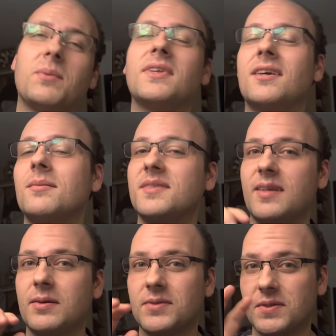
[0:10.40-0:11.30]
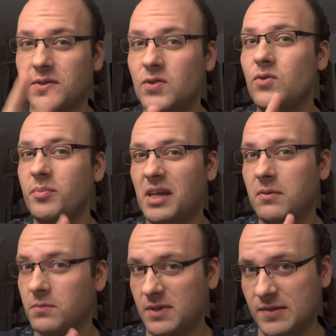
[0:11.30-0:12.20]
really comes down to two
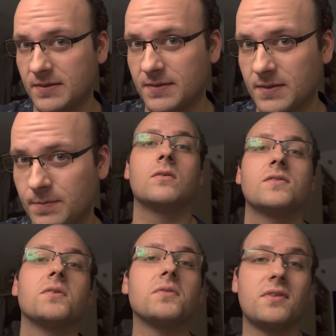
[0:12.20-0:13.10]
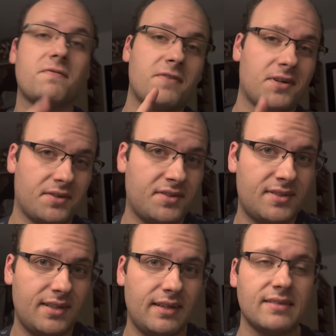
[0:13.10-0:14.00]
main reasons. So the
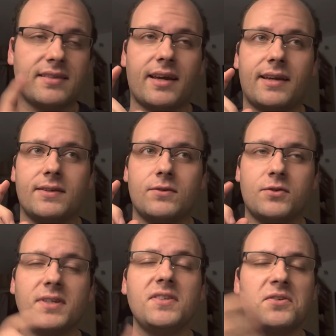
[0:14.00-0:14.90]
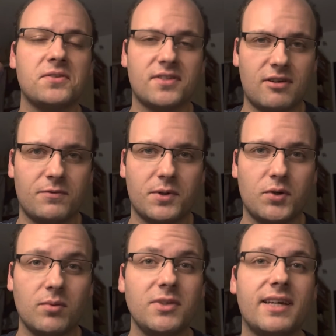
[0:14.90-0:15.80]
first is that translation software
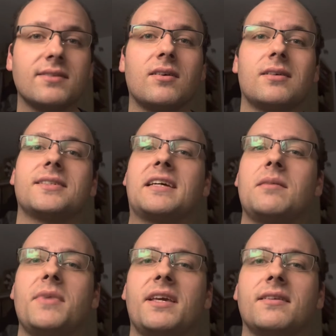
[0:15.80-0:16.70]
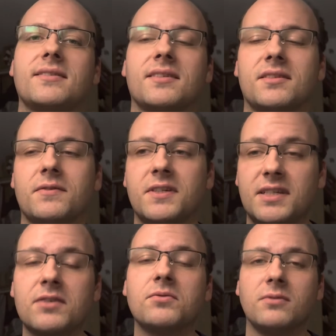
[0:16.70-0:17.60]
normally has a hard time making sense of
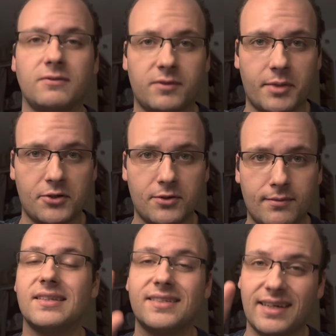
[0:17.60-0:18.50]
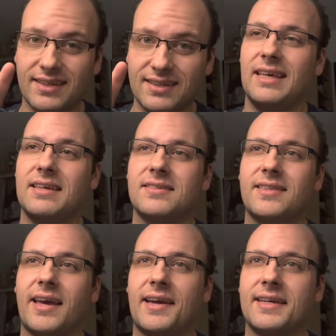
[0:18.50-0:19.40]
contextual information. The second
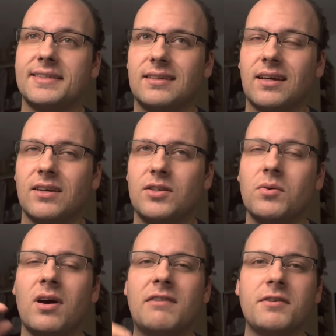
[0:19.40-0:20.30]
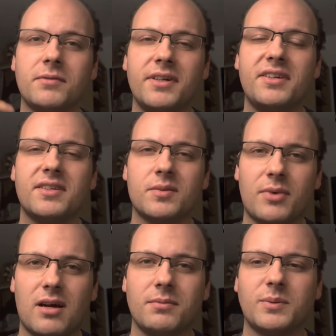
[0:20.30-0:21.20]
is that you often run into this
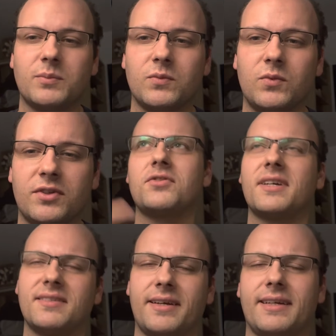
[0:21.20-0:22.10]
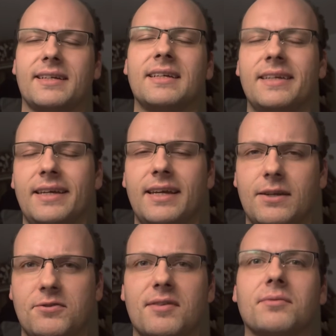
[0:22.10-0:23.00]
problem with translating
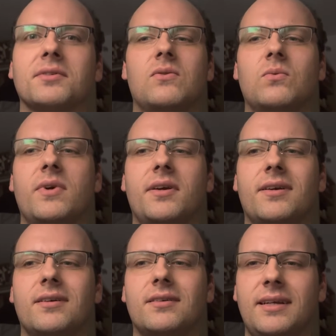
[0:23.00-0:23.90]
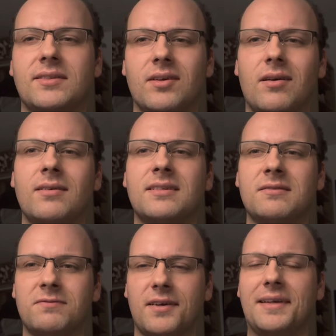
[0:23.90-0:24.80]
in general, where it's hard
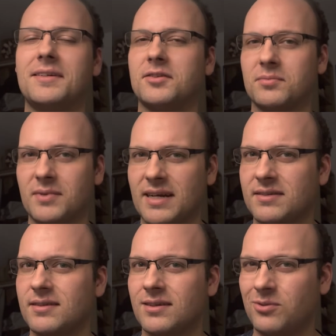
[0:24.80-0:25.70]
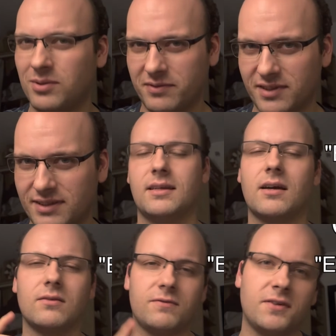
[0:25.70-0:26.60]
to find a direct equivalent.
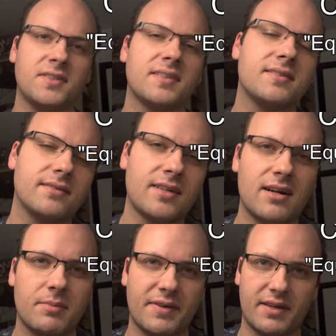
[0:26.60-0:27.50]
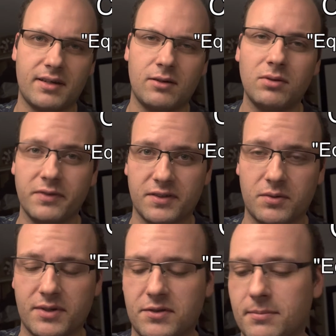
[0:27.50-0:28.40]
Now, first let's talk about that equivalence
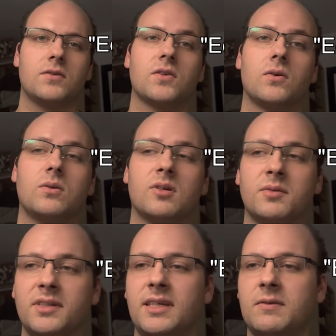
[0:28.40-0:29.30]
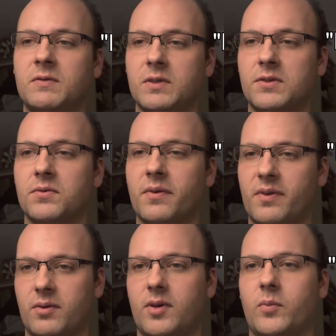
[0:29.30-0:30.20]
question. So a really influential
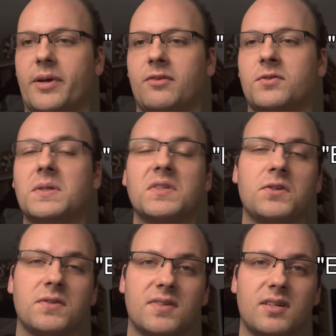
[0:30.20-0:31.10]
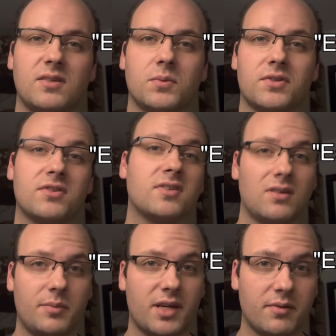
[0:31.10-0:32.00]
theory when translation studies was just
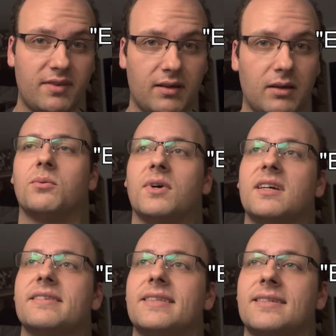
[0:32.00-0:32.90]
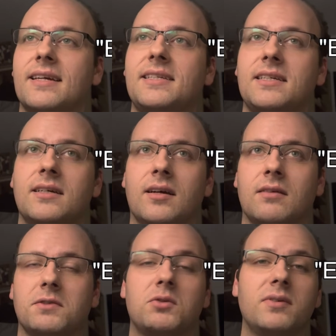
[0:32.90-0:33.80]
starting to become a thing was this idea
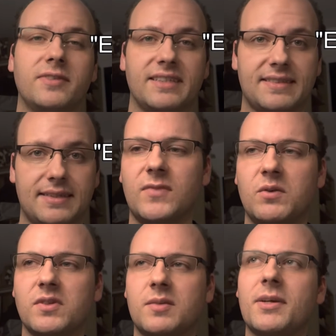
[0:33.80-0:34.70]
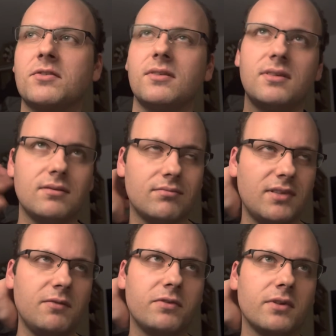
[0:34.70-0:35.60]
of equivalency. It was especially
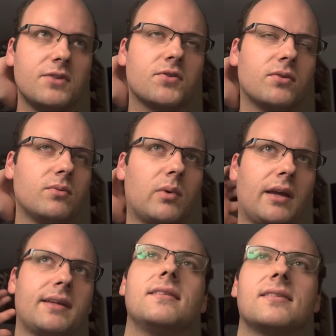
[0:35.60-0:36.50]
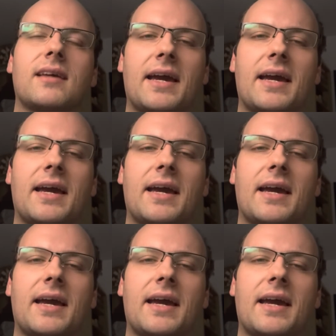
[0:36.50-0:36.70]
influential when this guy